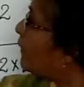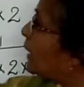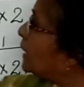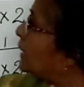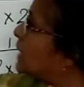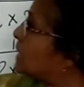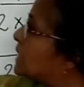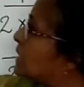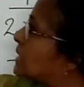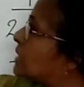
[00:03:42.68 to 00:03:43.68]
when
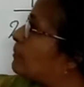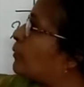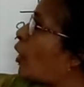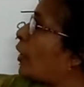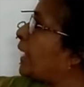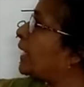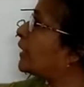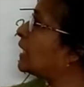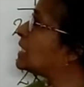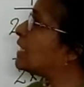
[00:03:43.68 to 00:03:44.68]
this
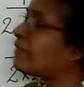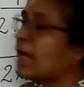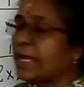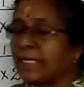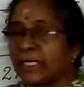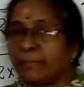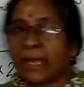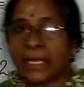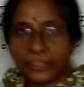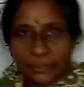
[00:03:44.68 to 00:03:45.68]
product is divided
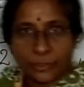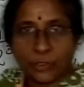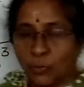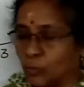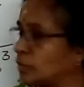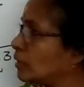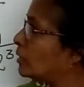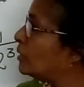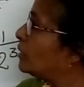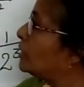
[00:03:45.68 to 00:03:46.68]
by 2,
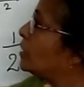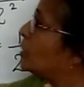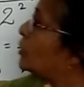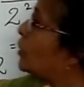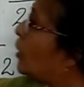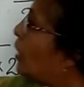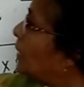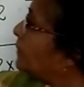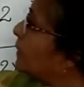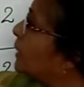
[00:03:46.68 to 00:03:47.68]

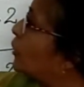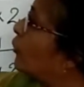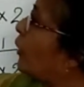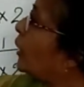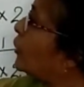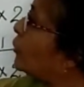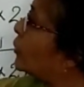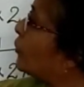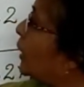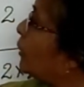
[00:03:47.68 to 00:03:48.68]
so 2 into
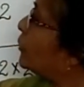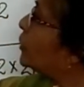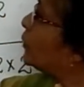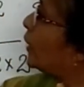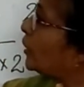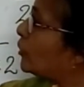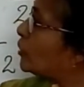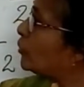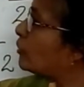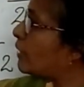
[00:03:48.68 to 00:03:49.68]
2 into 2 into
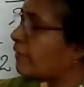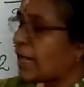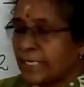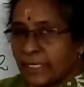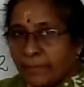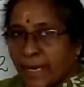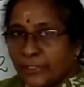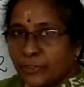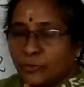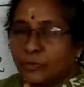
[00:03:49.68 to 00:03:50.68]
2 divided
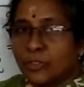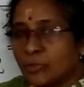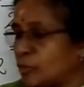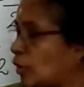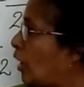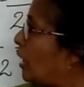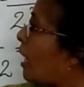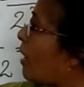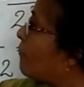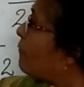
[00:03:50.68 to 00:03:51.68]
by 2, you know
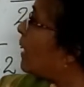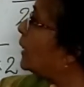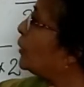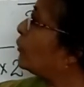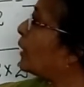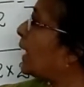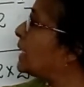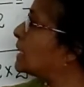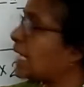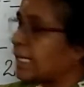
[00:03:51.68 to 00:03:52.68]
1 2
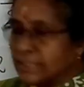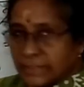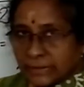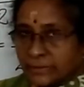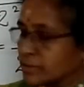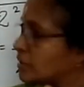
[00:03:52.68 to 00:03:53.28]
get cancelled.